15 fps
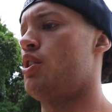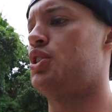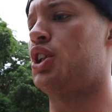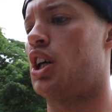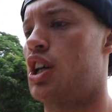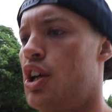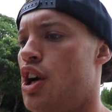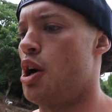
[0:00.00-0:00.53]
I'll
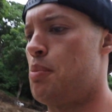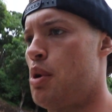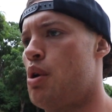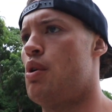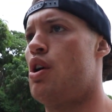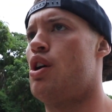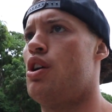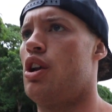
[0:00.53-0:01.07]
chuck a
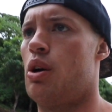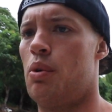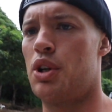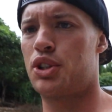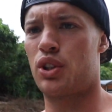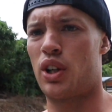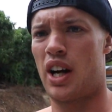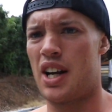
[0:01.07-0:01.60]
GoPro on. I
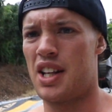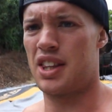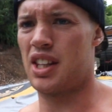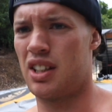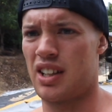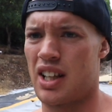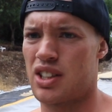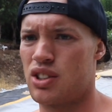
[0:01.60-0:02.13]
won't try
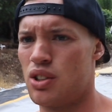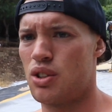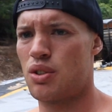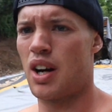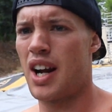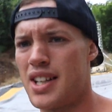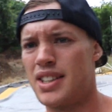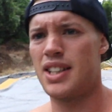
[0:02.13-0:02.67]
anything like too
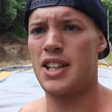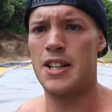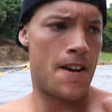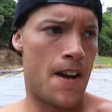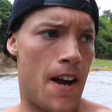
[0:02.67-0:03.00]
crazy,